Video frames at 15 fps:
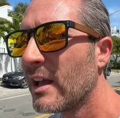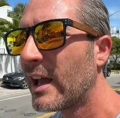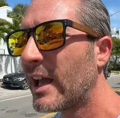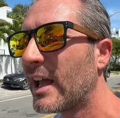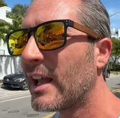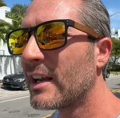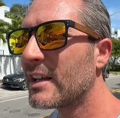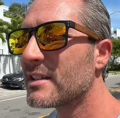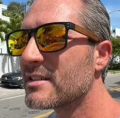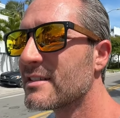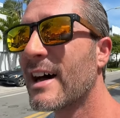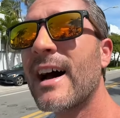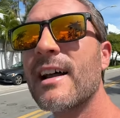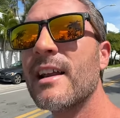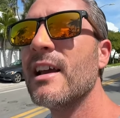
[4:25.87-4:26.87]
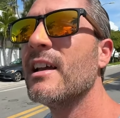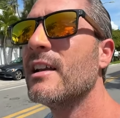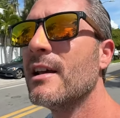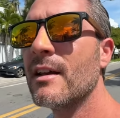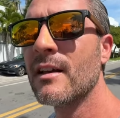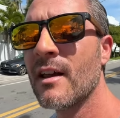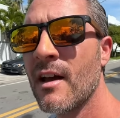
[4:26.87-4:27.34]
and it's not
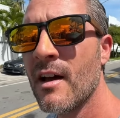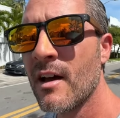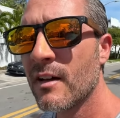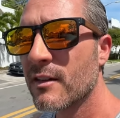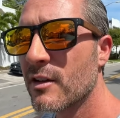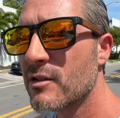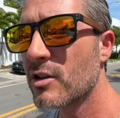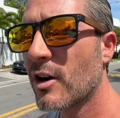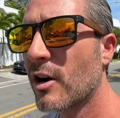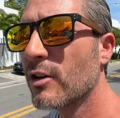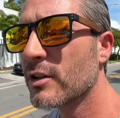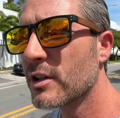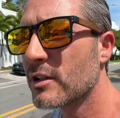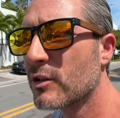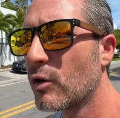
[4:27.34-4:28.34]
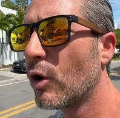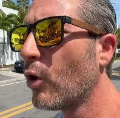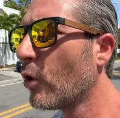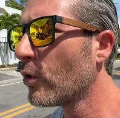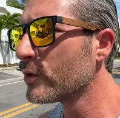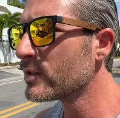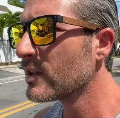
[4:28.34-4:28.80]
hitting the target
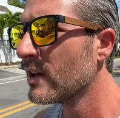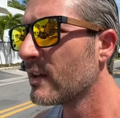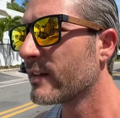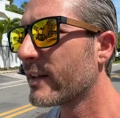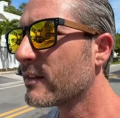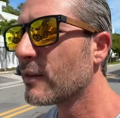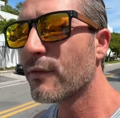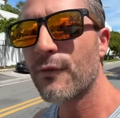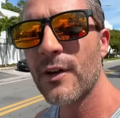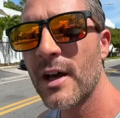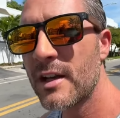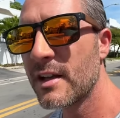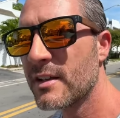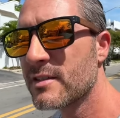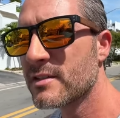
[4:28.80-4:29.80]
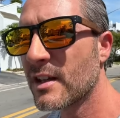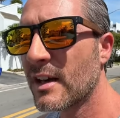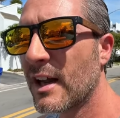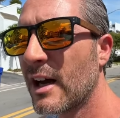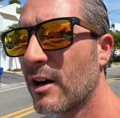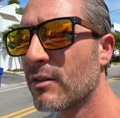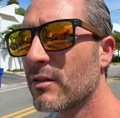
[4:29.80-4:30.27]
goals that the Fed has set
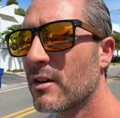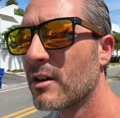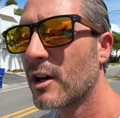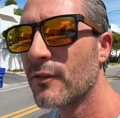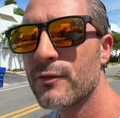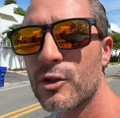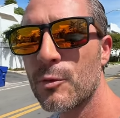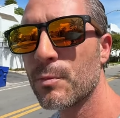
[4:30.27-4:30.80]
out of two